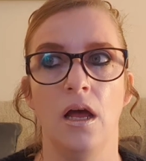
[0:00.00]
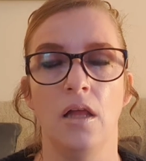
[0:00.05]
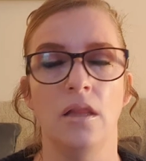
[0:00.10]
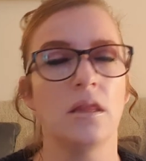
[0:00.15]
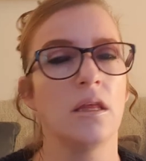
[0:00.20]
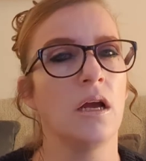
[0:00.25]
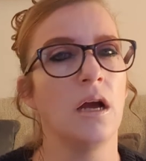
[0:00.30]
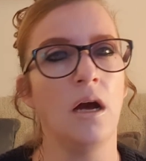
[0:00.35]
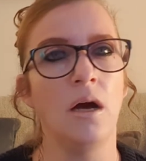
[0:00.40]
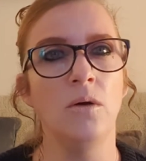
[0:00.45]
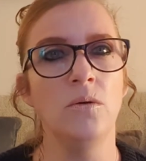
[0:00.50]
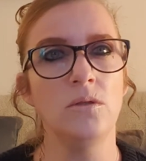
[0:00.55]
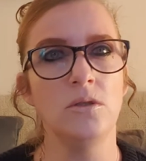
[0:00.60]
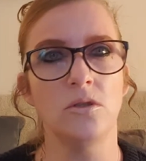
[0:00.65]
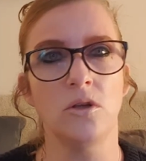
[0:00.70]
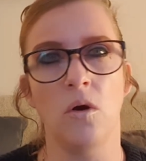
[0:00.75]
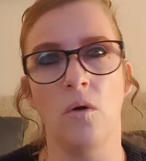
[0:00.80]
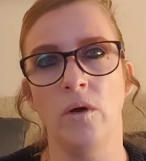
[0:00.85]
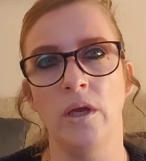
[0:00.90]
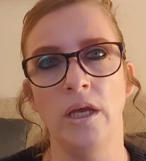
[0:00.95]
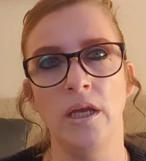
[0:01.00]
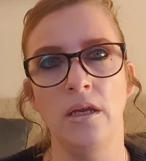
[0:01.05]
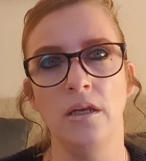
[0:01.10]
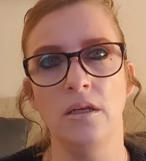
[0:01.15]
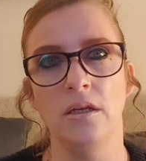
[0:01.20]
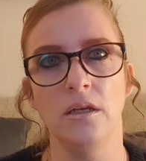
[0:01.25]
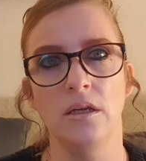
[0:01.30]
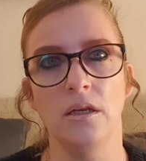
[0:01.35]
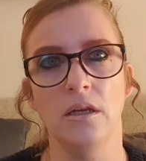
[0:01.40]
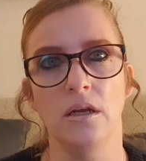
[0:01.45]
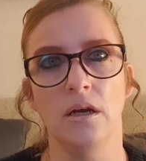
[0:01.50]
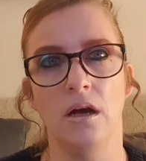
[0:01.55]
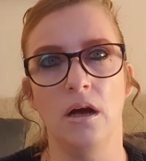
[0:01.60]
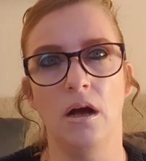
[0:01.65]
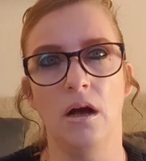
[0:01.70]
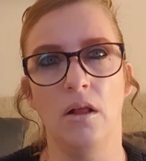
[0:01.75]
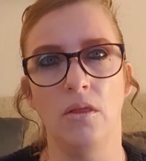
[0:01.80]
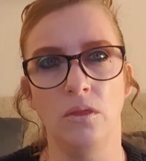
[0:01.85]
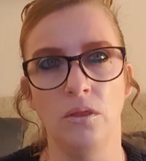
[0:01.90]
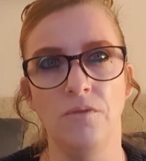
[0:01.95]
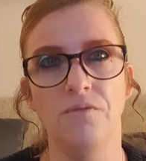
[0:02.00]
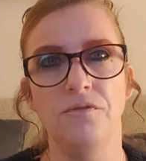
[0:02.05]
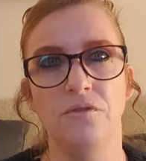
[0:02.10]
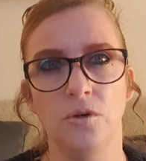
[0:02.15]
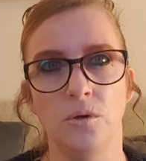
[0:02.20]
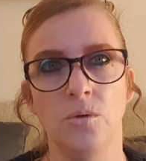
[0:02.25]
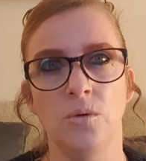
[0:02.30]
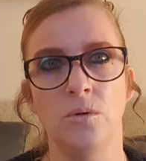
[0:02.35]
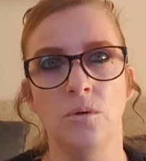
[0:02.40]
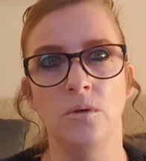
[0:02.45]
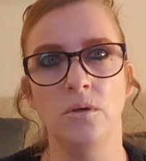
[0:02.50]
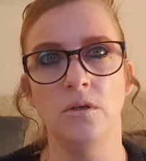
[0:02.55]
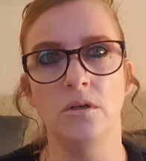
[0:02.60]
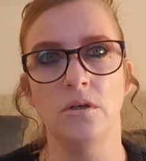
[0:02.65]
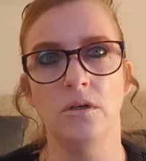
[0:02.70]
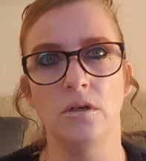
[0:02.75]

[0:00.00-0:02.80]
The girl's dying on the floor,